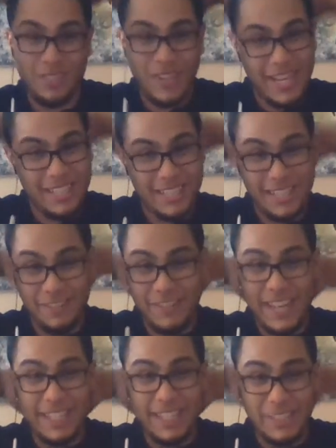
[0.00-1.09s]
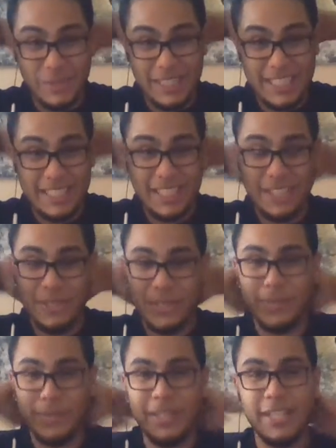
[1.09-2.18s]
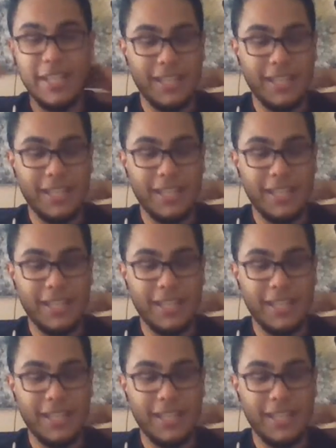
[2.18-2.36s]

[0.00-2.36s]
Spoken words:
They finally release it, you know what I mean?